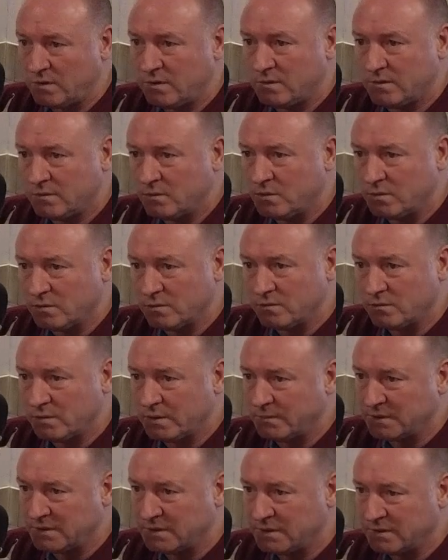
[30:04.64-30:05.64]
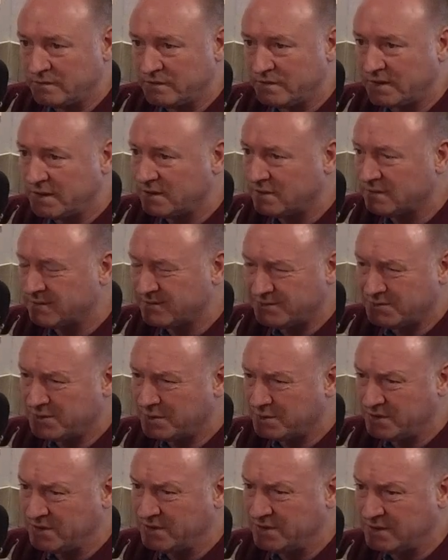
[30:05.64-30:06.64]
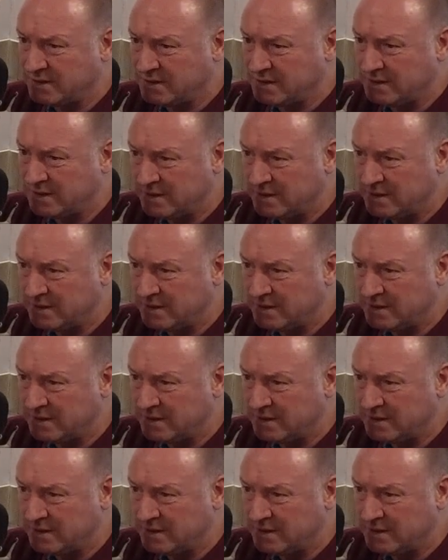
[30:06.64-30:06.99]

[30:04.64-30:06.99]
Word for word: what won Wimbledon the final. It was rubbish.